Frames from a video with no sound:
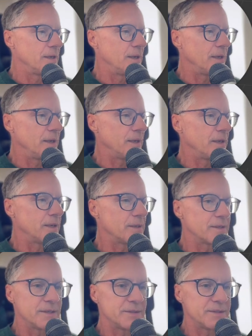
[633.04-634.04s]

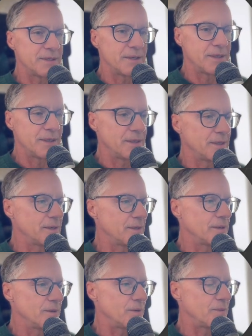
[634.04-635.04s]
And this,
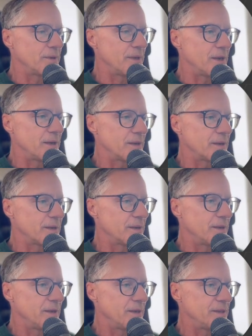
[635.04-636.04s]
oh yeah,
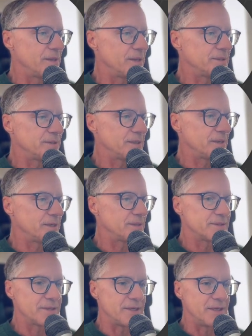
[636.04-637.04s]
and this
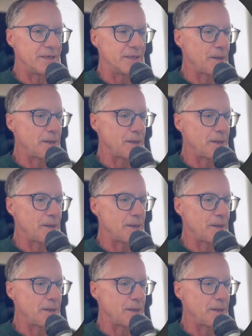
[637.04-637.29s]
is the